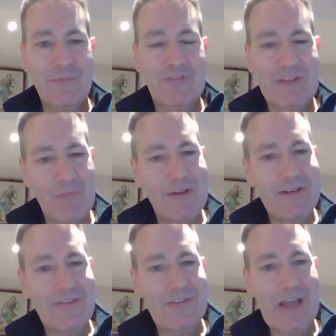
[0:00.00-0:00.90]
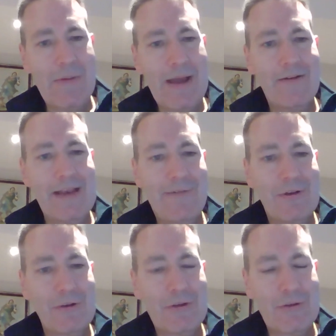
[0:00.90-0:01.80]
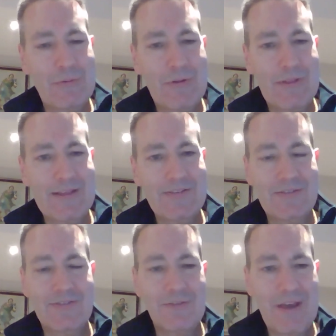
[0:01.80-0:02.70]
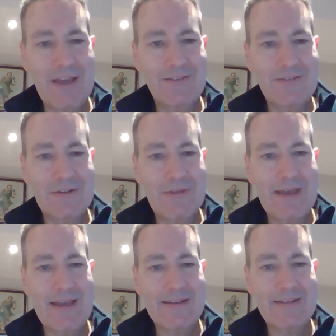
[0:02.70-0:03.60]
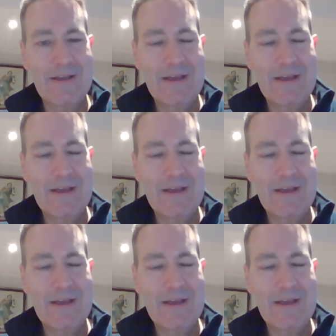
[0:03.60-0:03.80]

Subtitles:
Well, someone needs to go out and have a look at all of this, and surveyors do that.